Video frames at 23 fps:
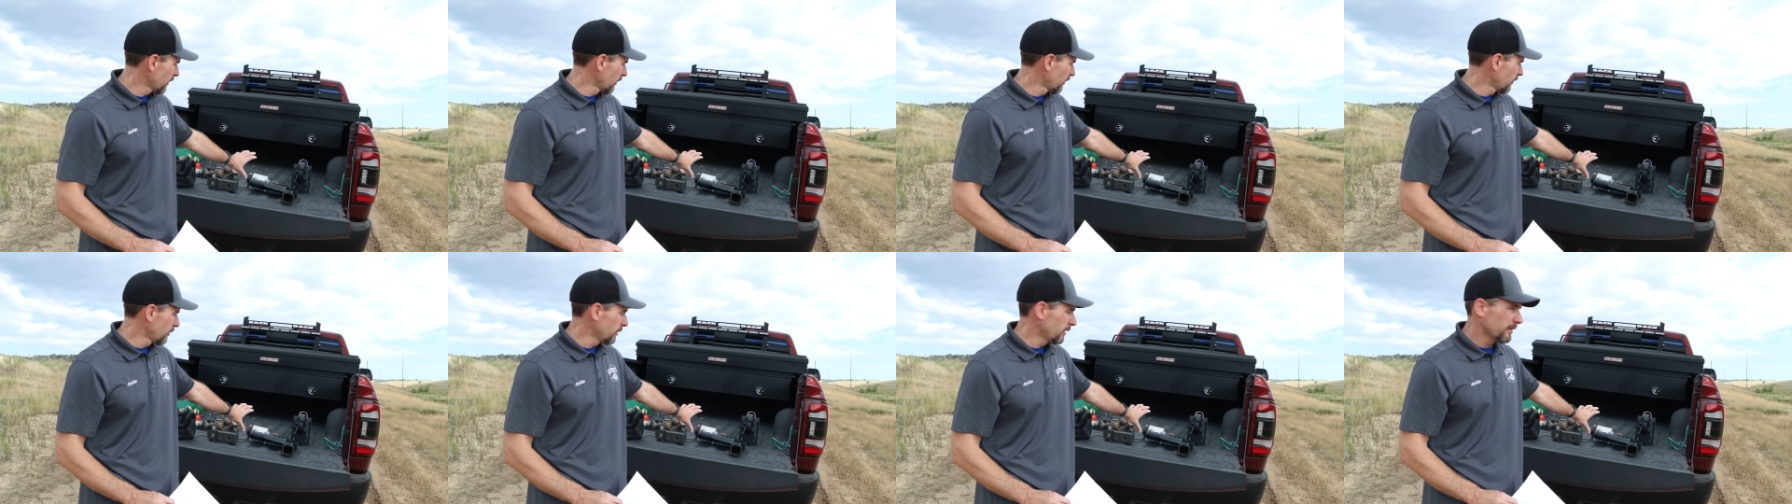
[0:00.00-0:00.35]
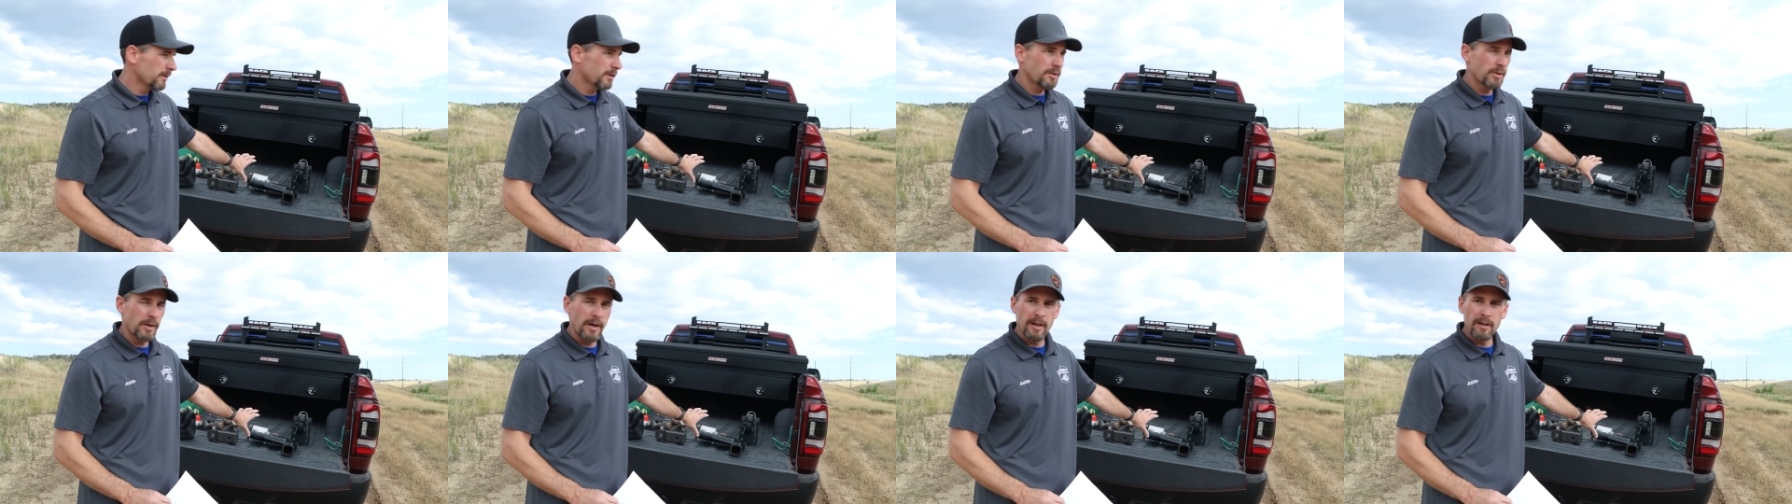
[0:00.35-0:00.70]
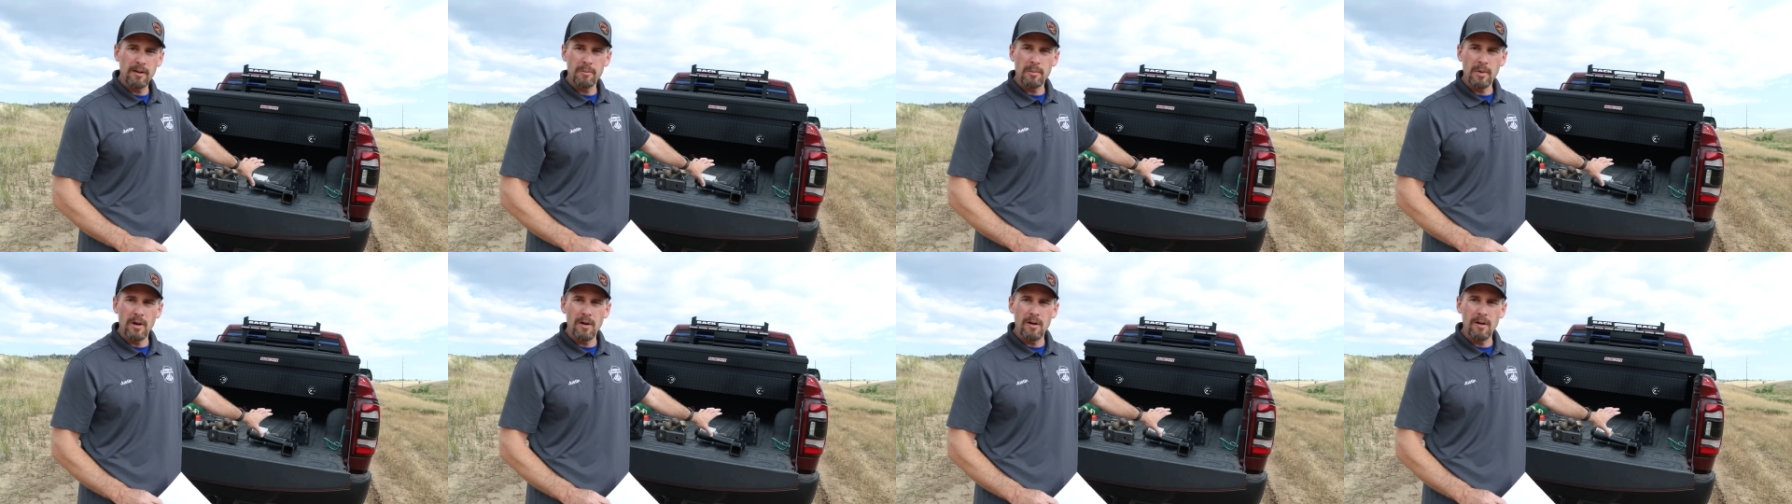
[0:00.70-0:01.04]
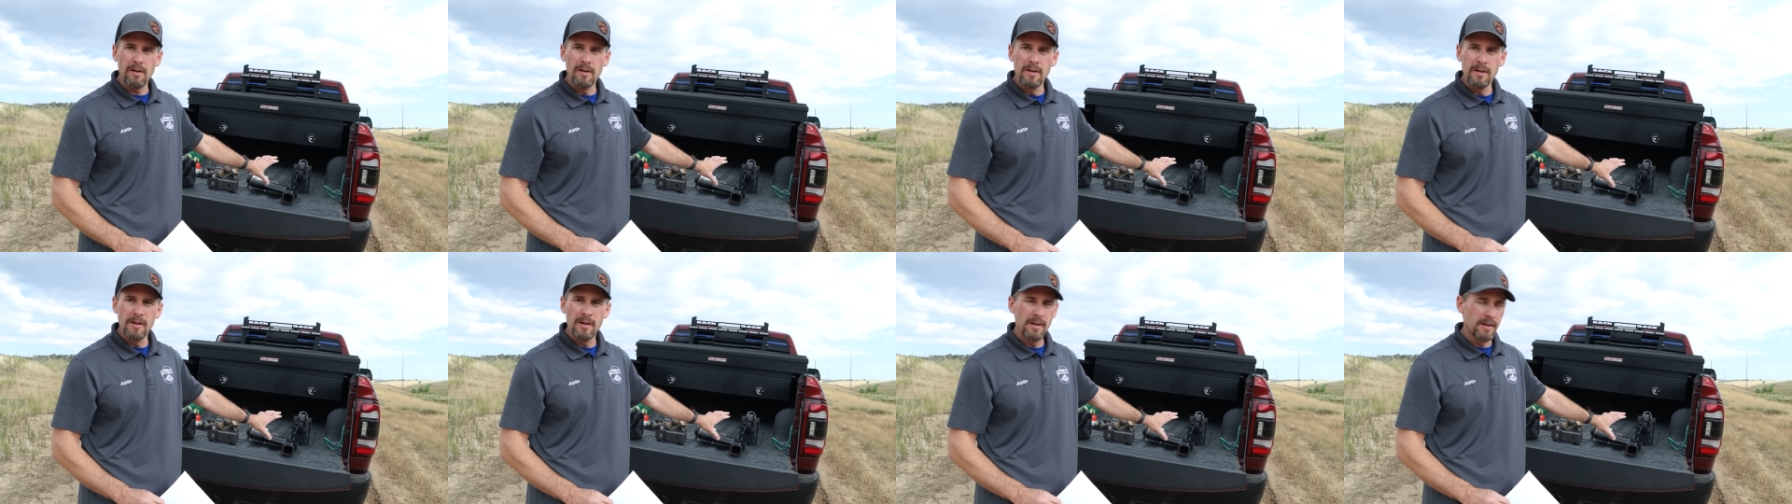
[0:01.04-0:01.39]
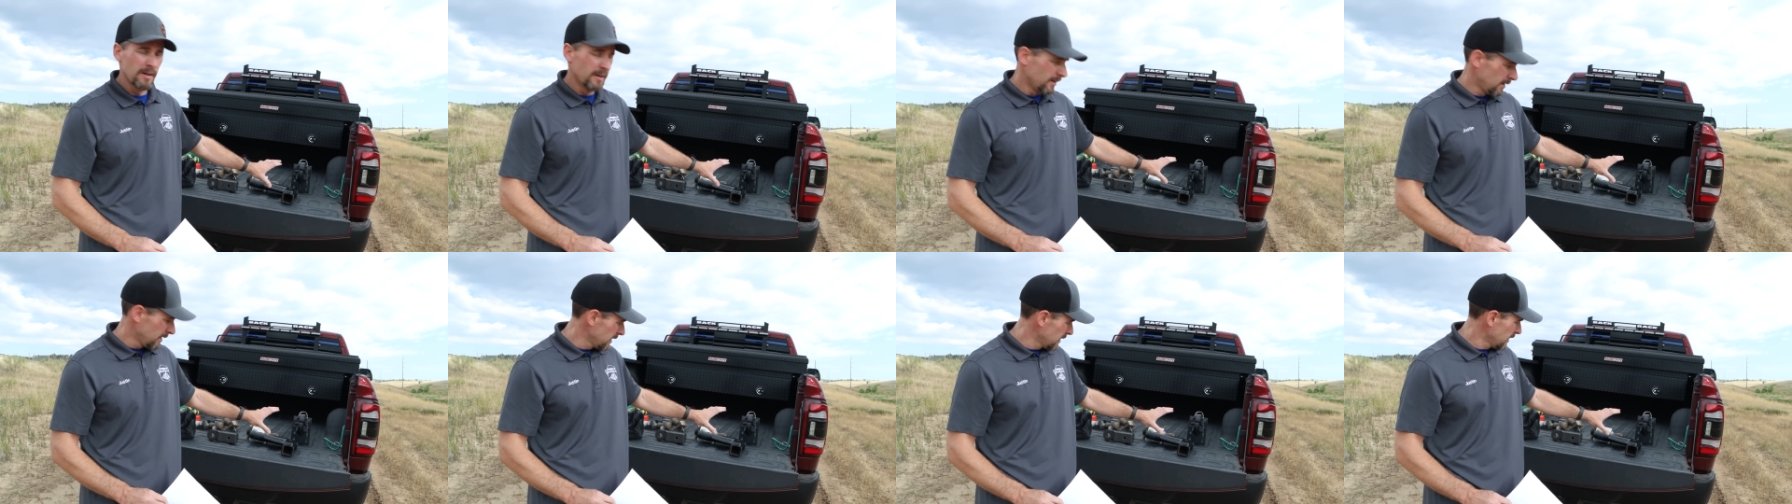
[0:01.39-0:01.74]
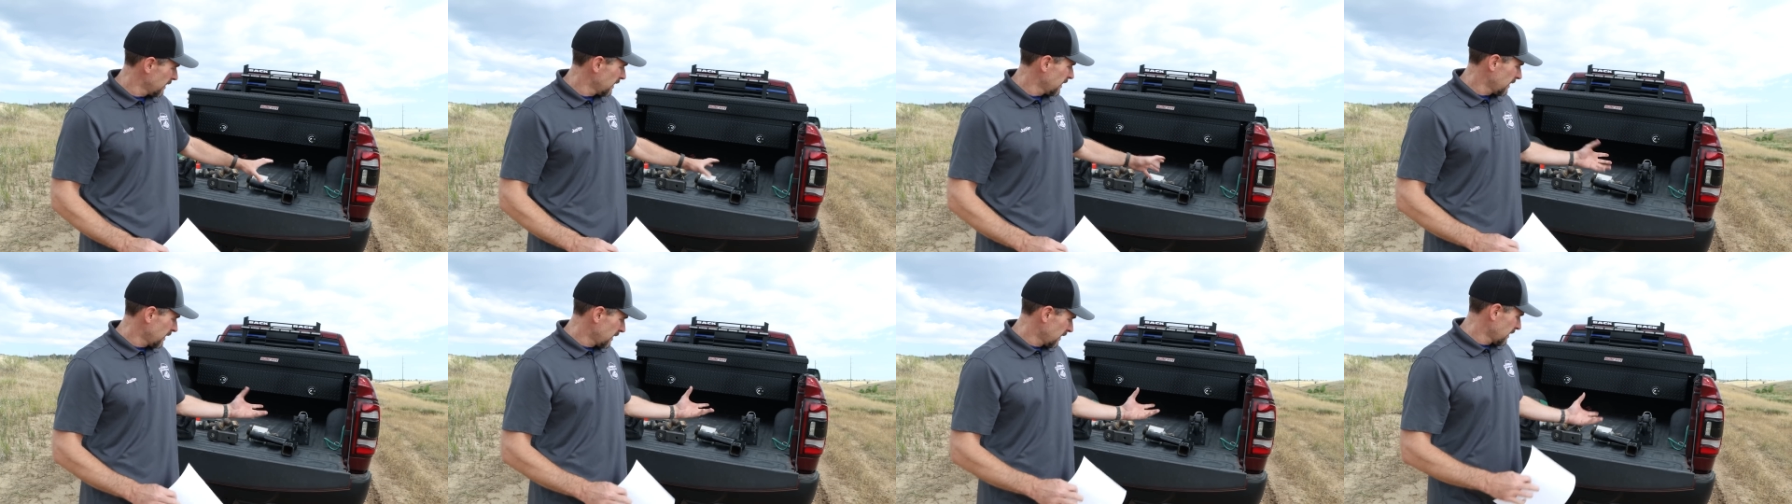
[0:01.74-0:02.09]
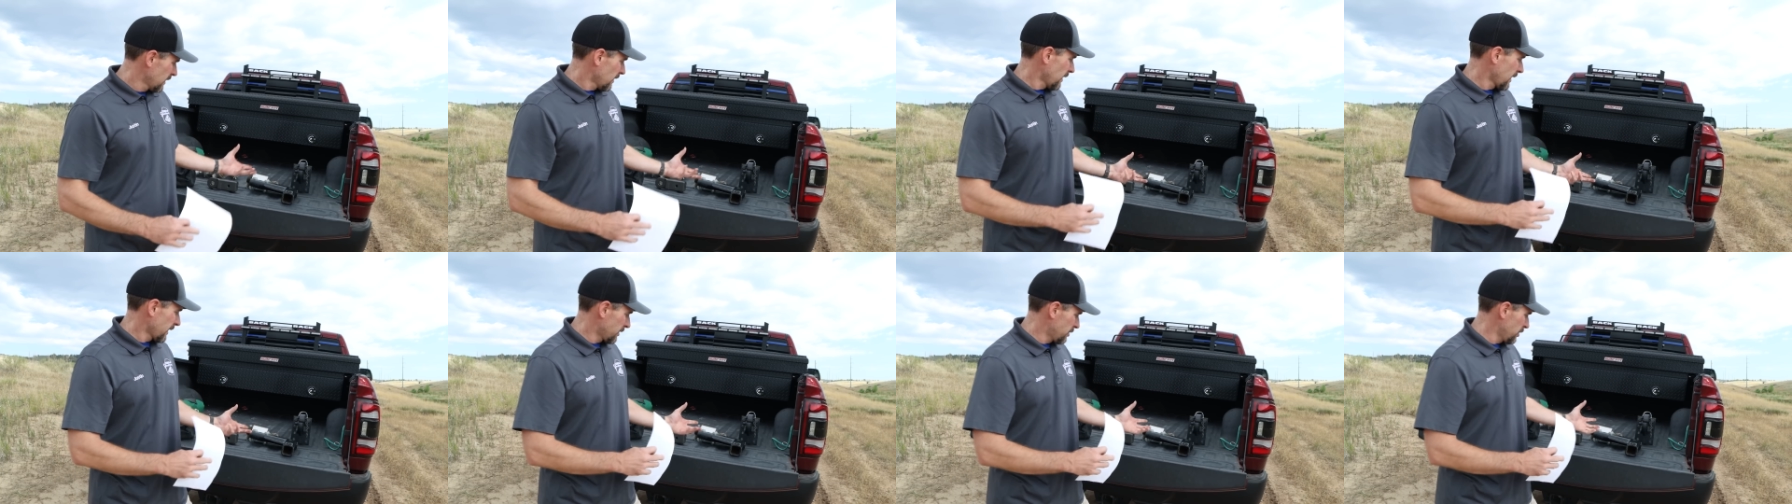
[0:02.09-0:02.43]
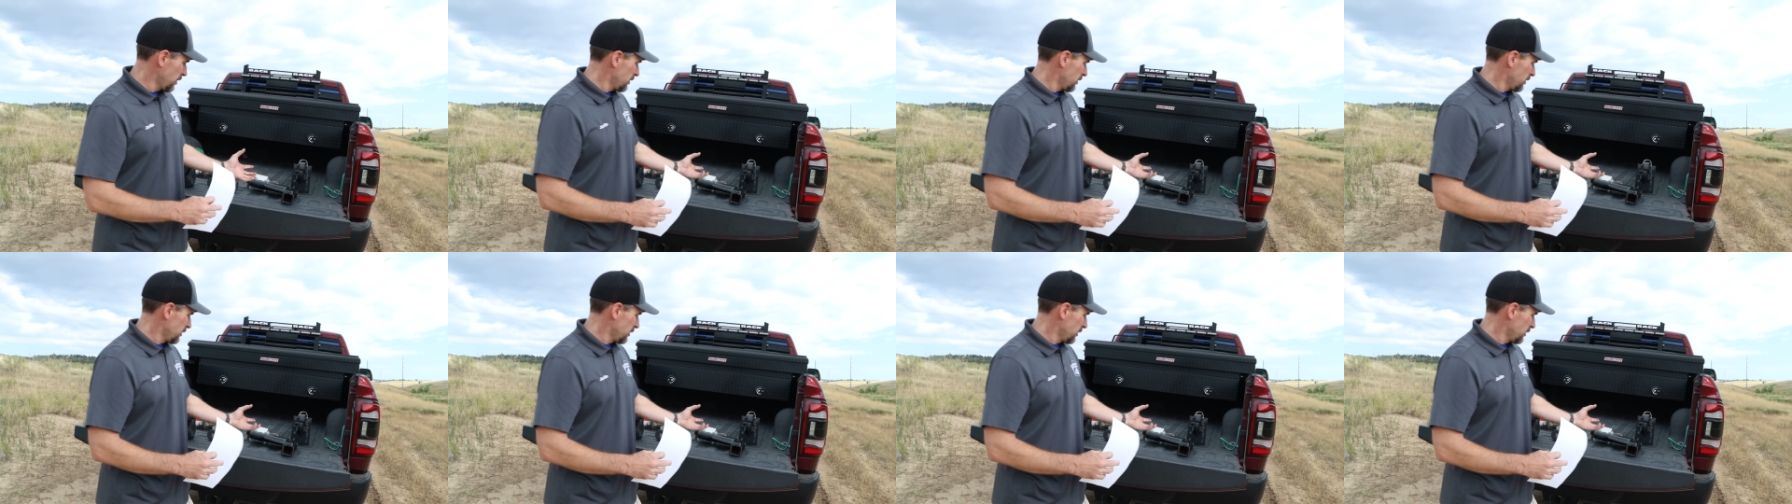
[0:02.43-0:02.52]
including the trailer ball, like